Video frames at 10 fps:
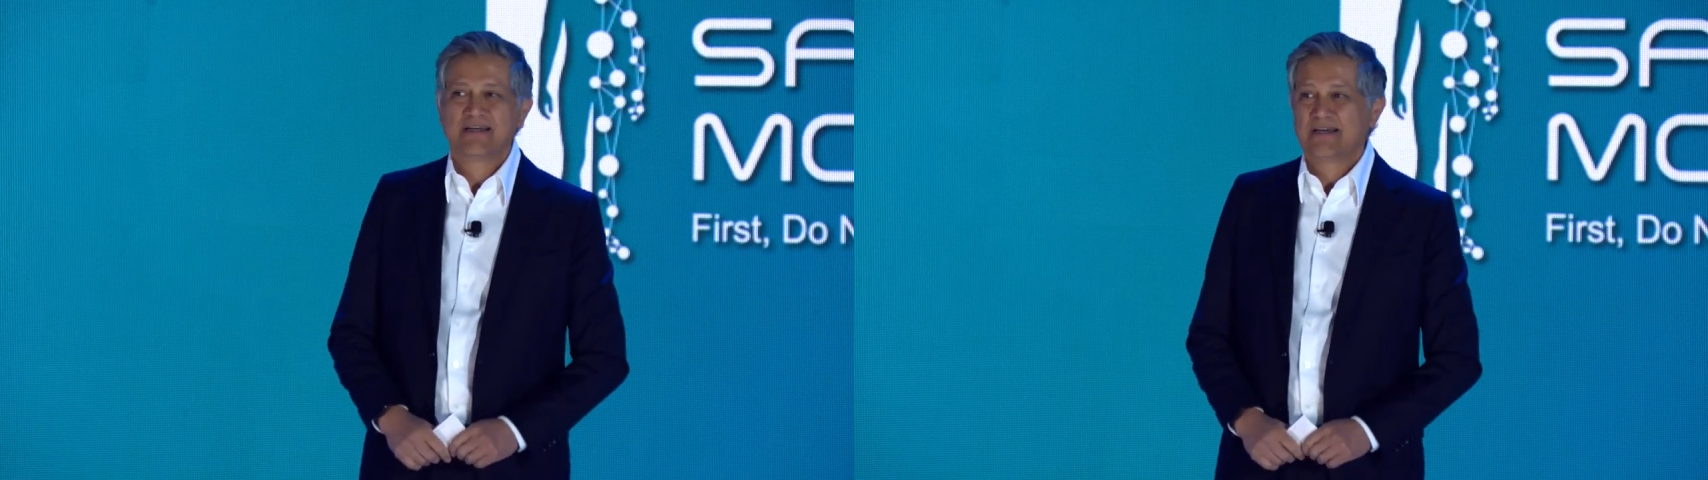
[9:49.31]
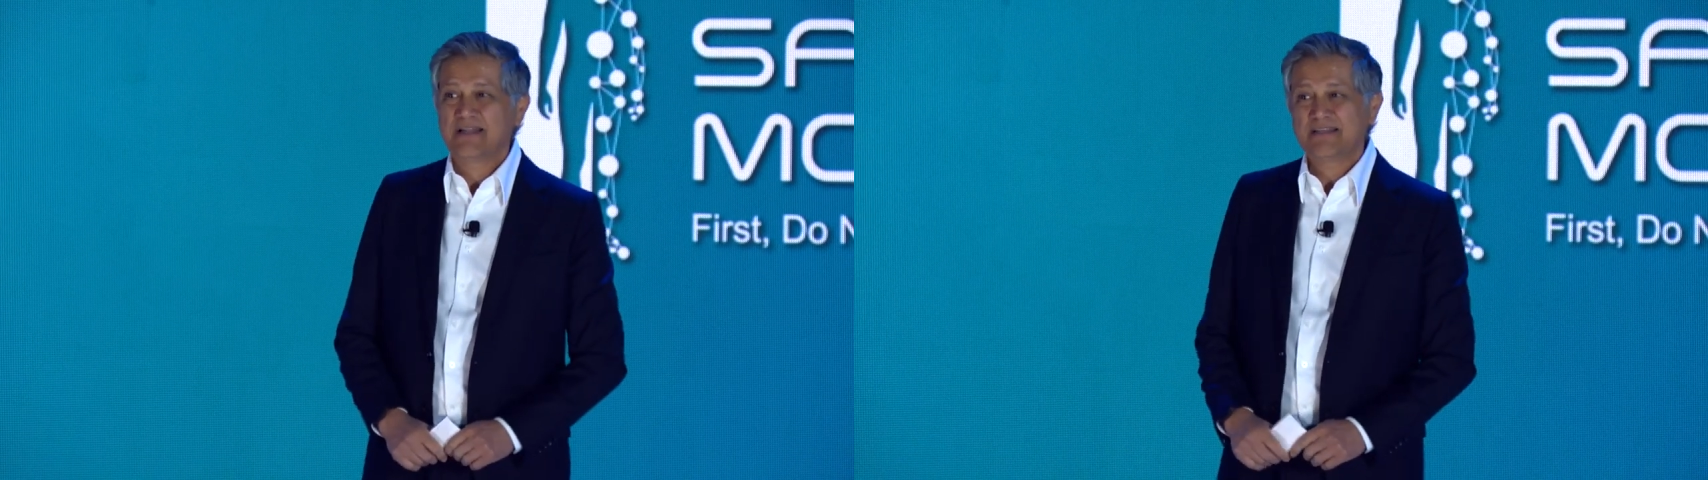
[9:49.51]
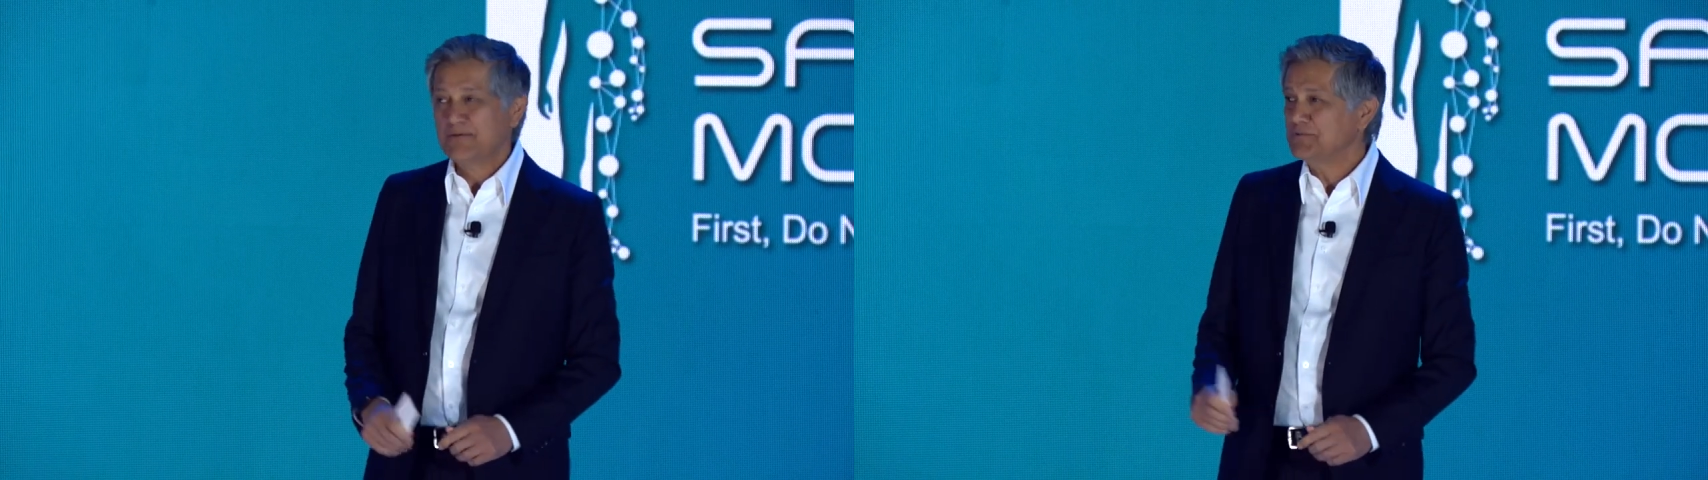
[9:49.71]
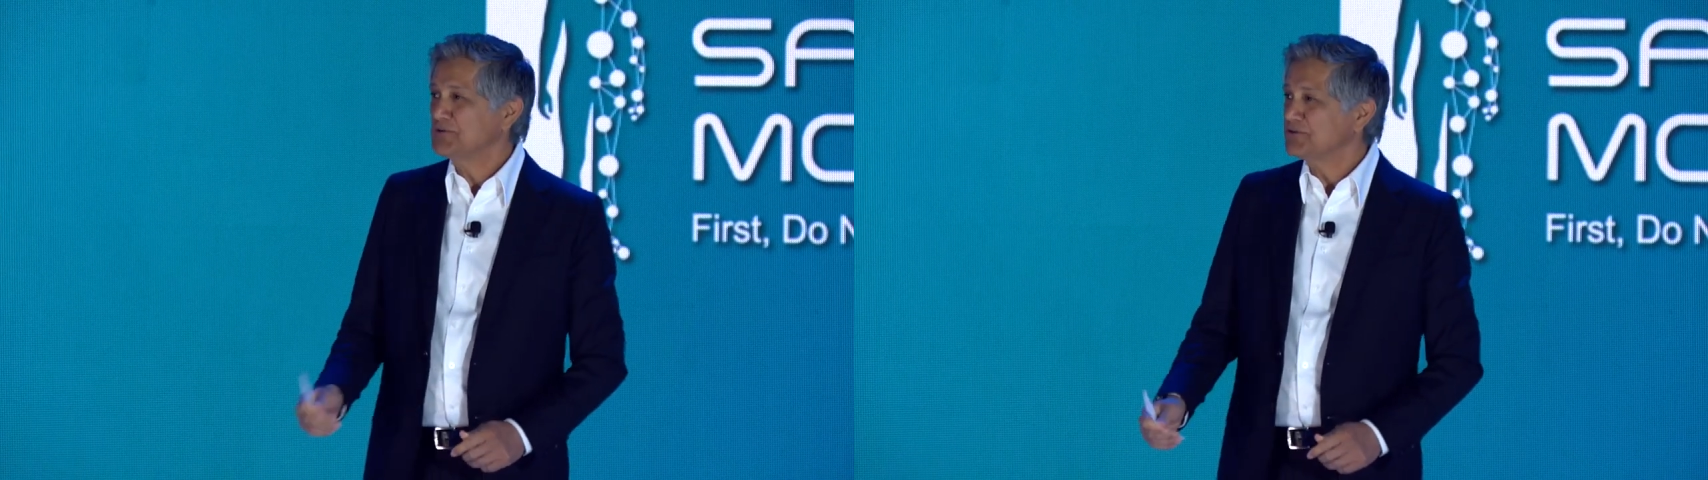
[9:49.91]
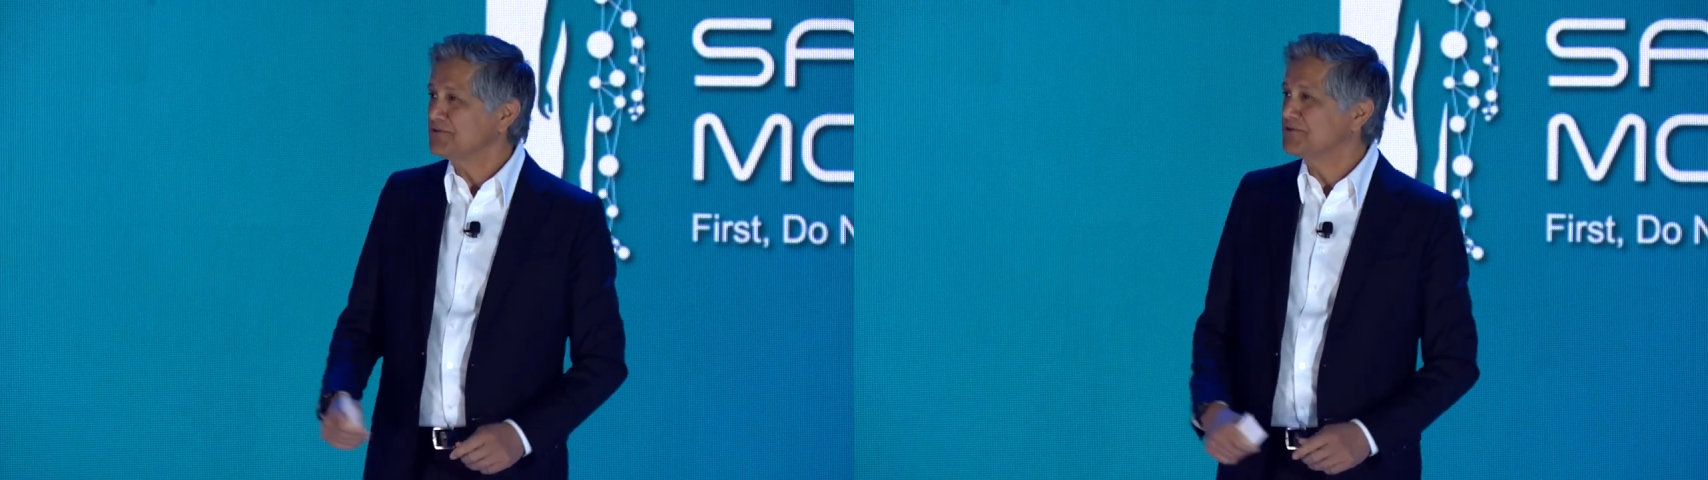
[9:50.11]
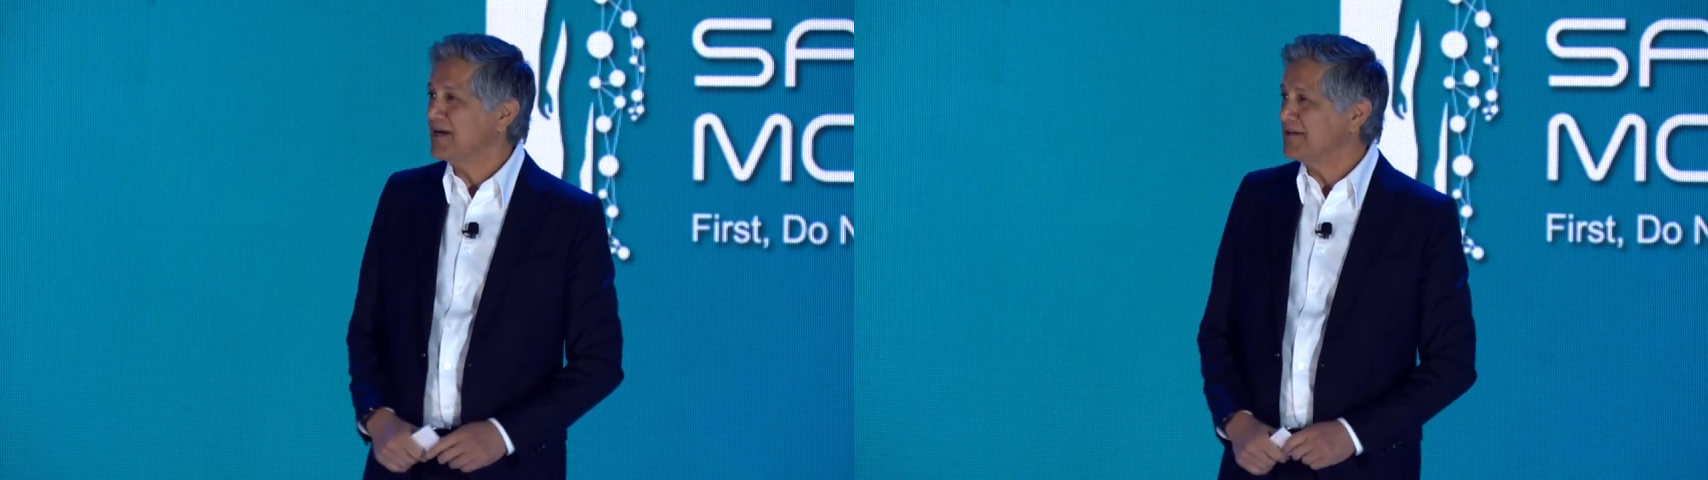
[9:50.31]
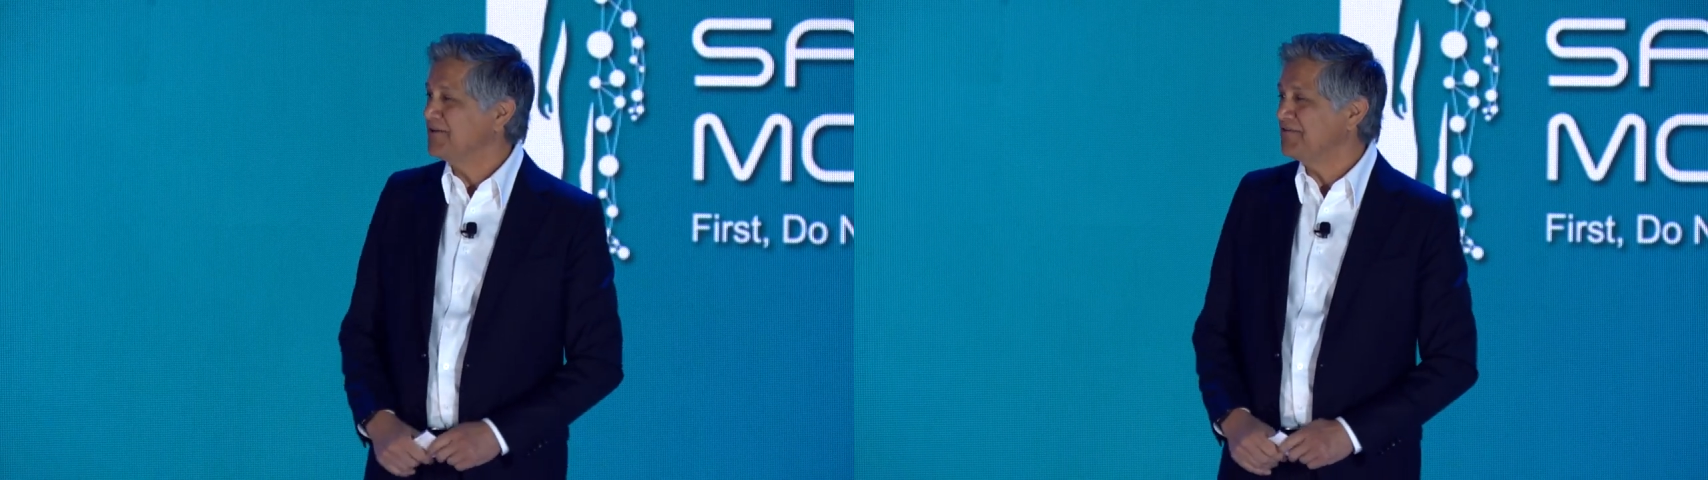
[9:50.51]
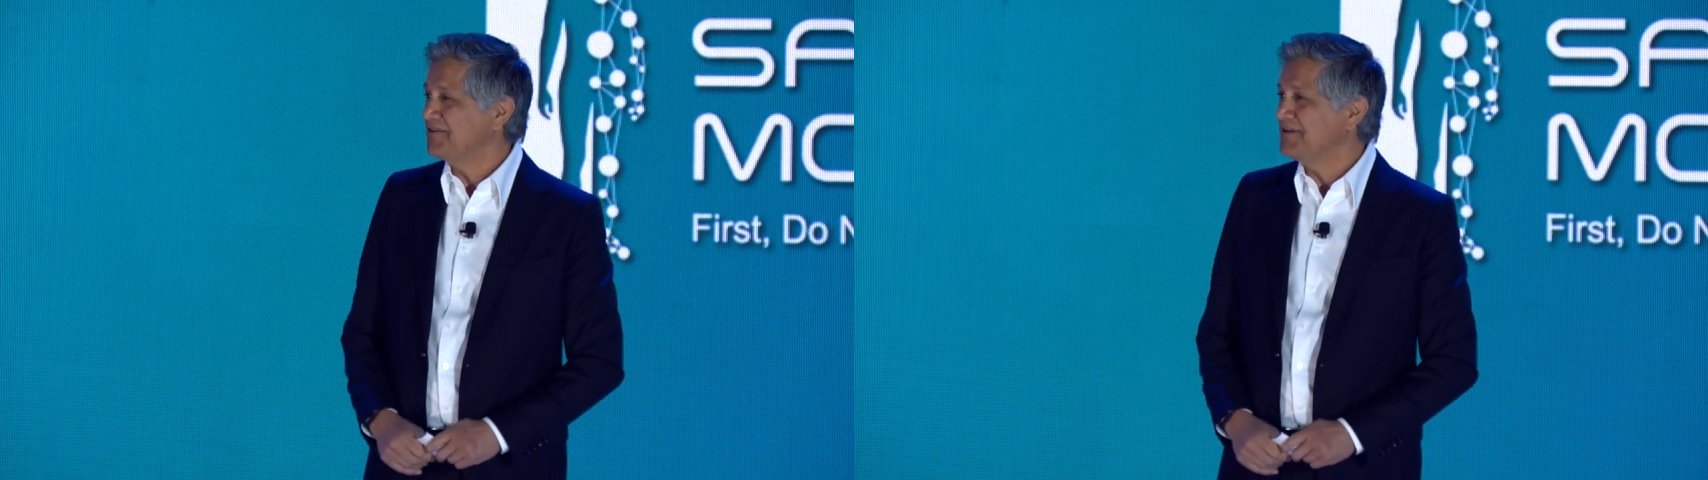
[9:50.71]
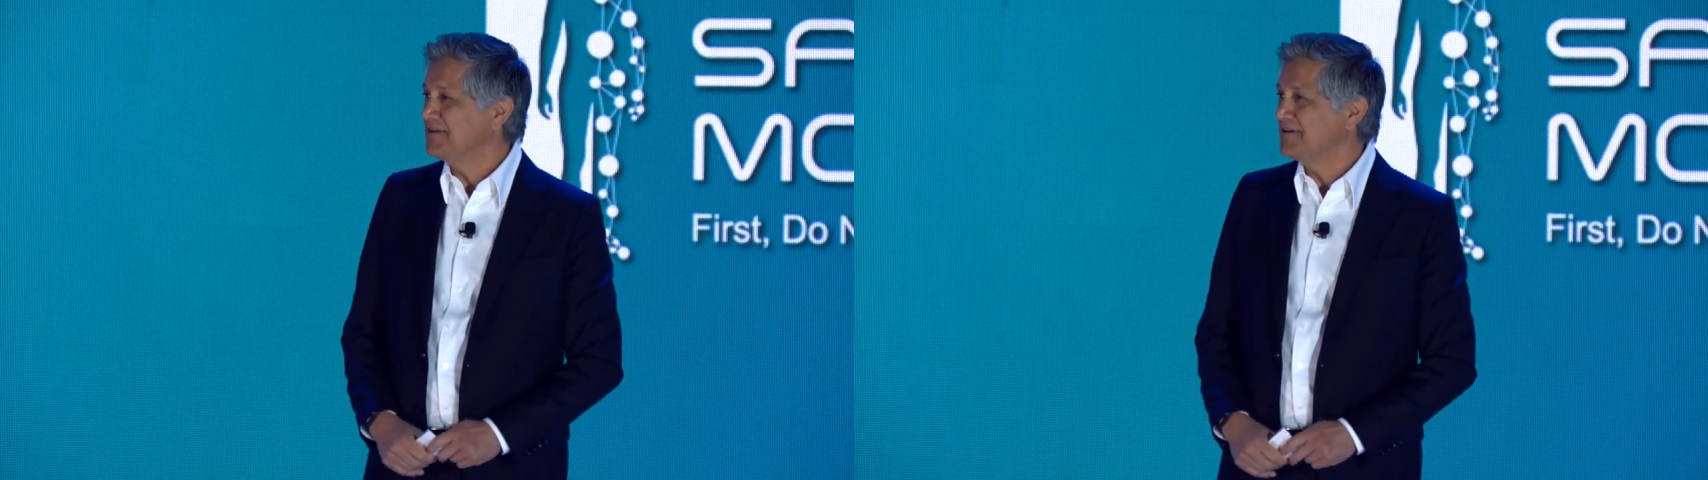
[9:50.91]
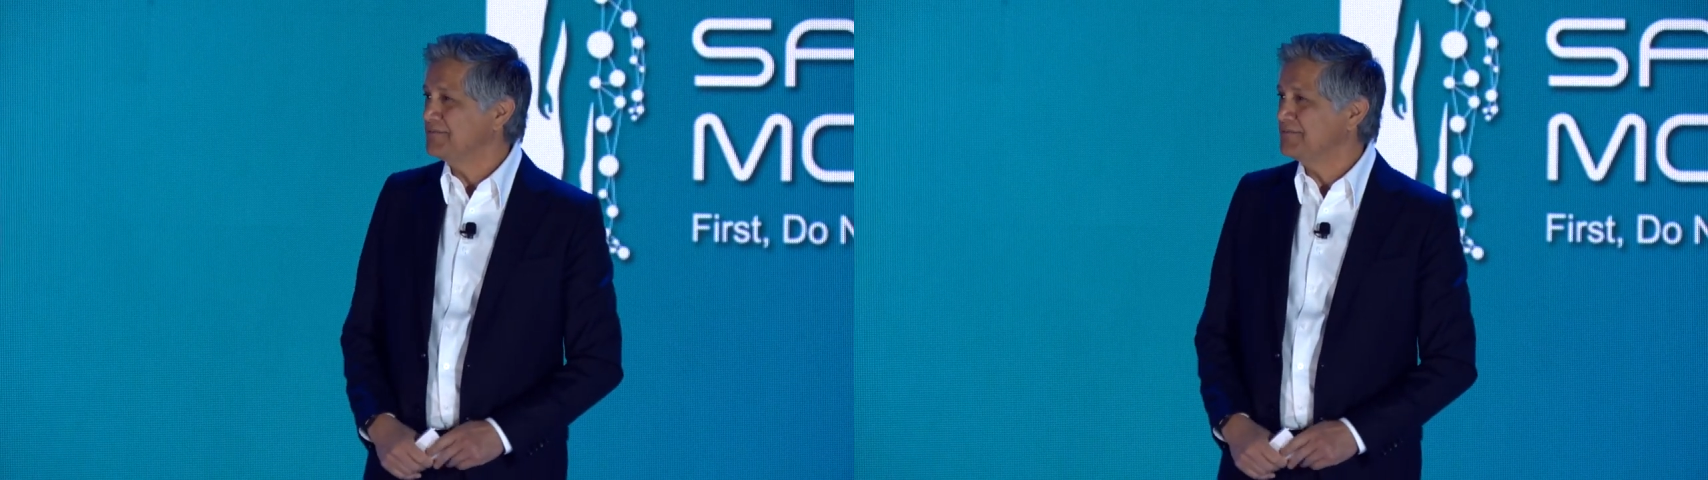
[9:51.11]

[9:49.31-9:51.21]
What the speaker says: Not that we shouldn't try those either.